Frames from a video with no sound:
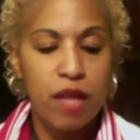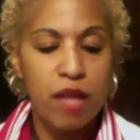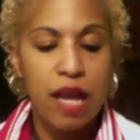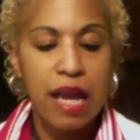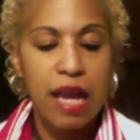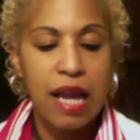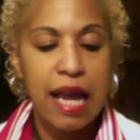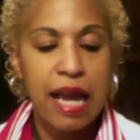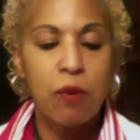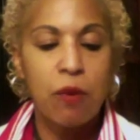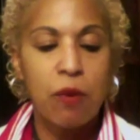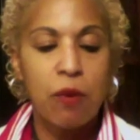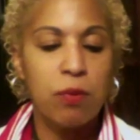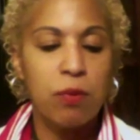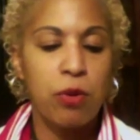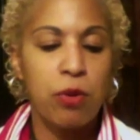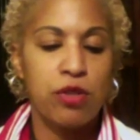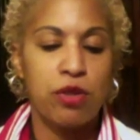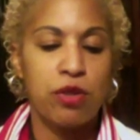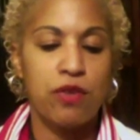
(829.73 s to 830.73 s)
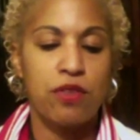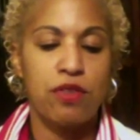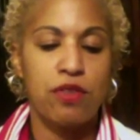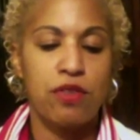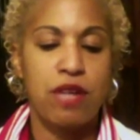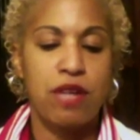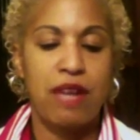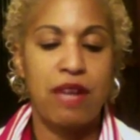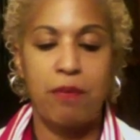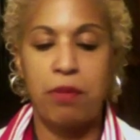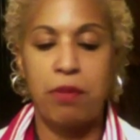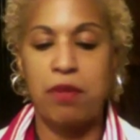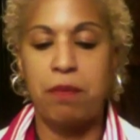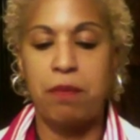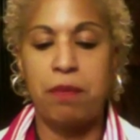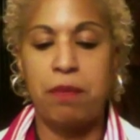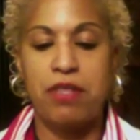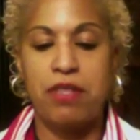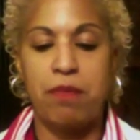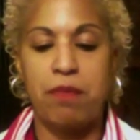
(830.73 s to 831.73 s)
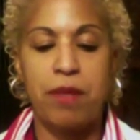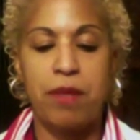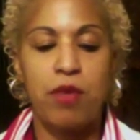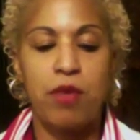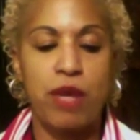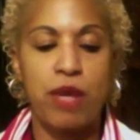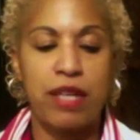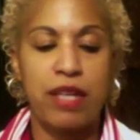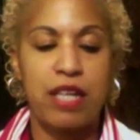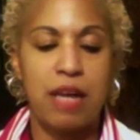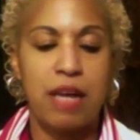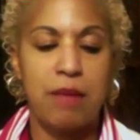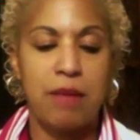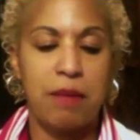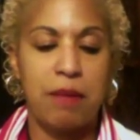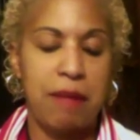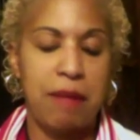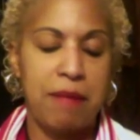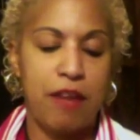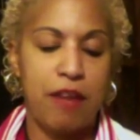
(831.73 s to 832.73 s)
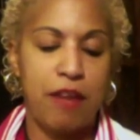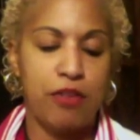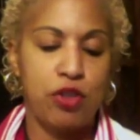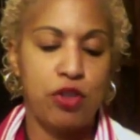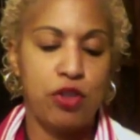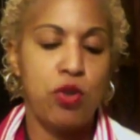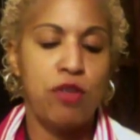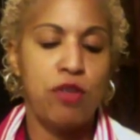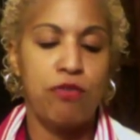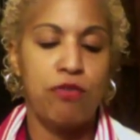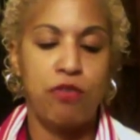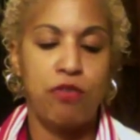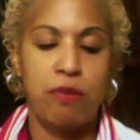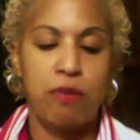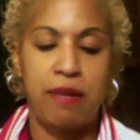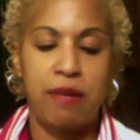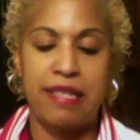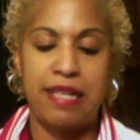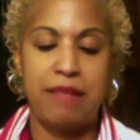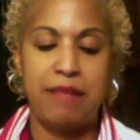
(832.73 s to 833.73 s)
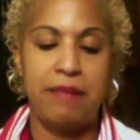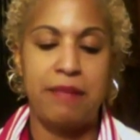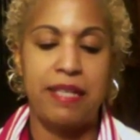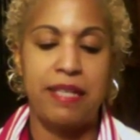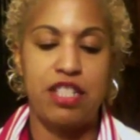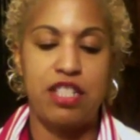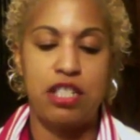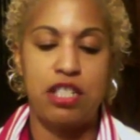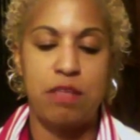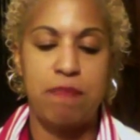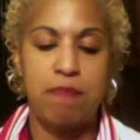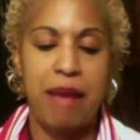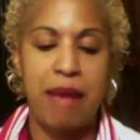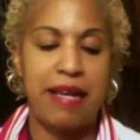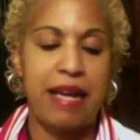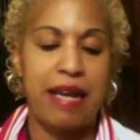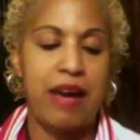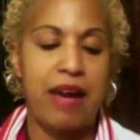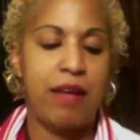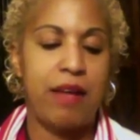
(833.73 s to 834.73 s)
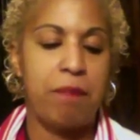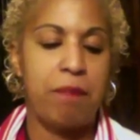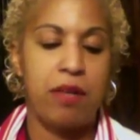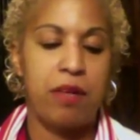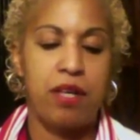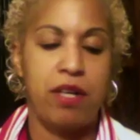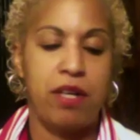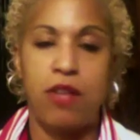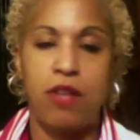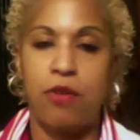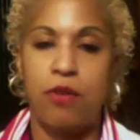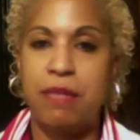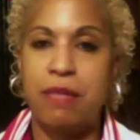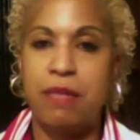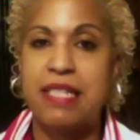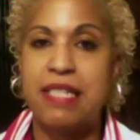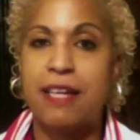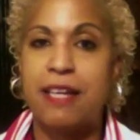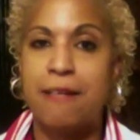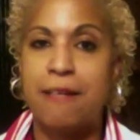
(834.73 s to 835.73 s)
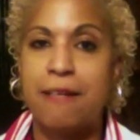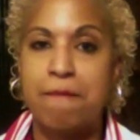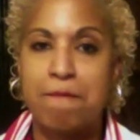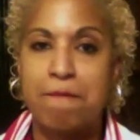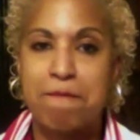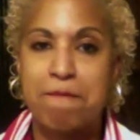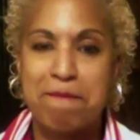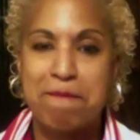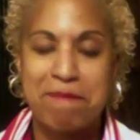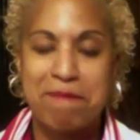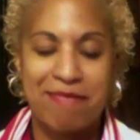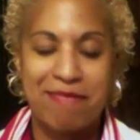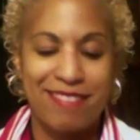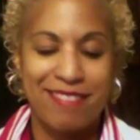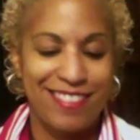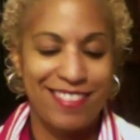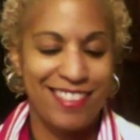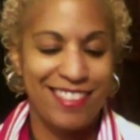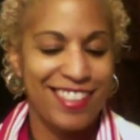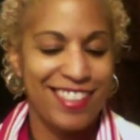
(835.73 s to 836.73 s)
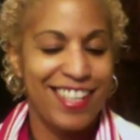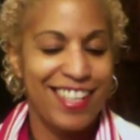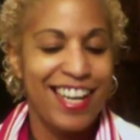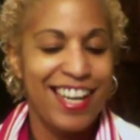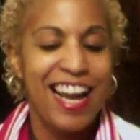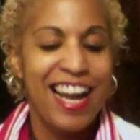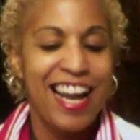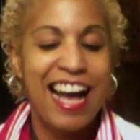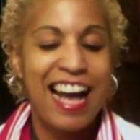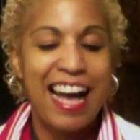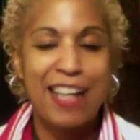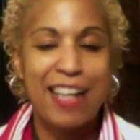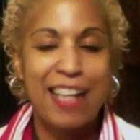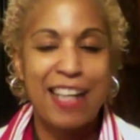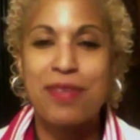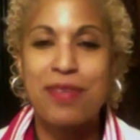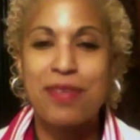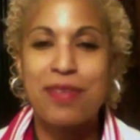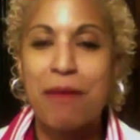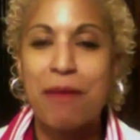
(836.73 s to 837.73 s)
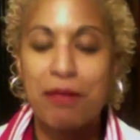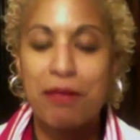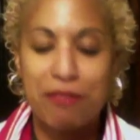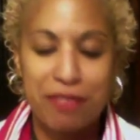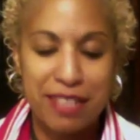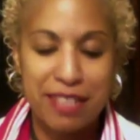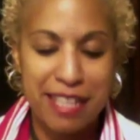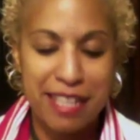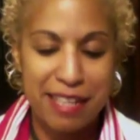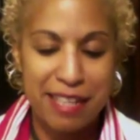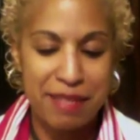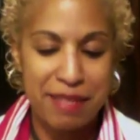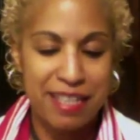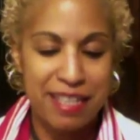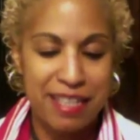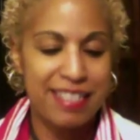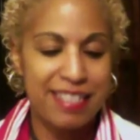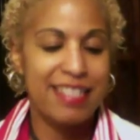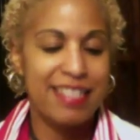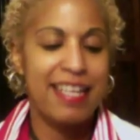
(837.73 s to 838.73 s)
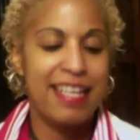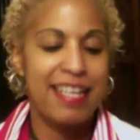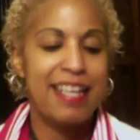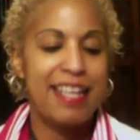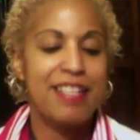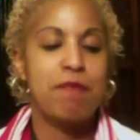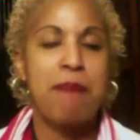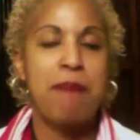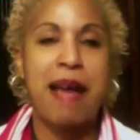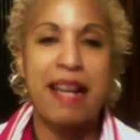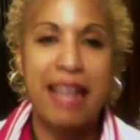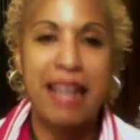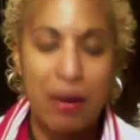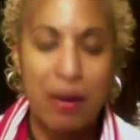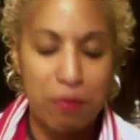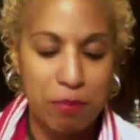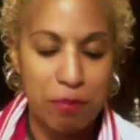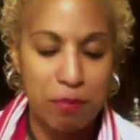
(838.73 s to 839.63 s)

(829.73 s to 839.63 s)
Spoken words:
At one point during the drive, I put a piece of big red gum in my mouth, chewed it for about 10 minutes, spat it out, and put another piece in. I chewed that one for 10 minutes, spat it out, and put